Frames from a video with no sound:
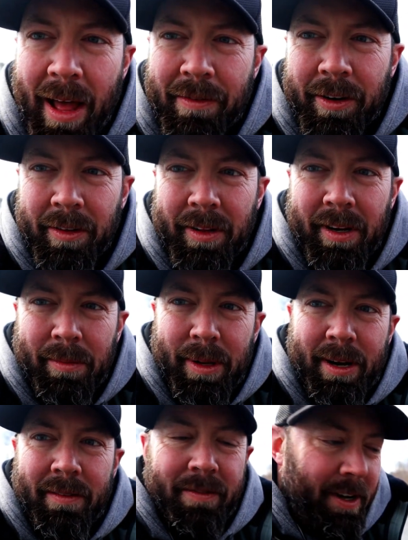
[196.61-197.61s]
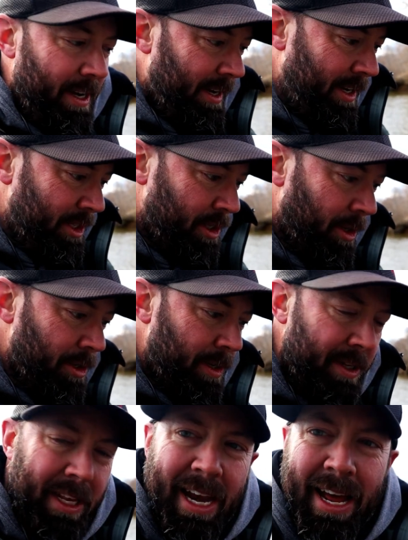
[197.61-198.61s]
after a little bit of uh,
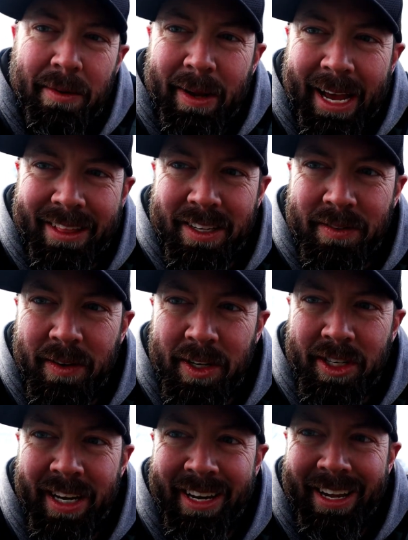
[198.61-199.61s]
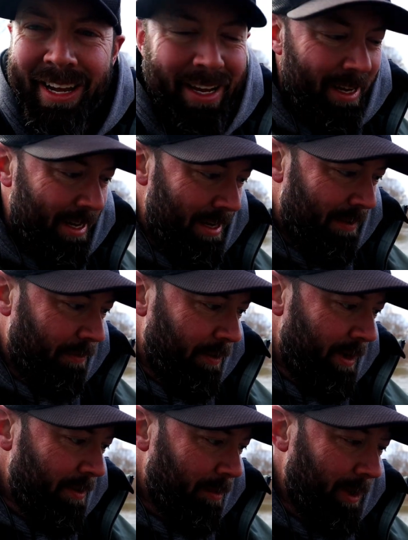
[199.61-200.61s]
surgery in the net, we got this fish uh,
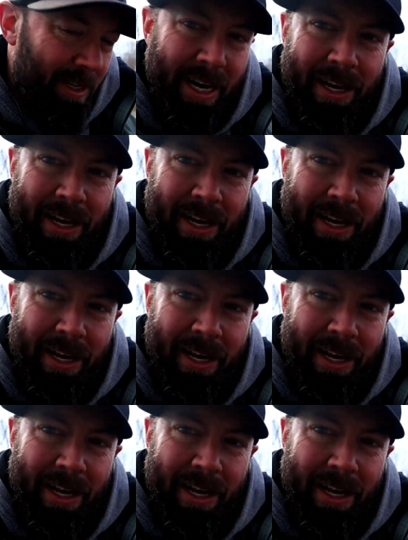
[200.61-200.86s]
free and we're going to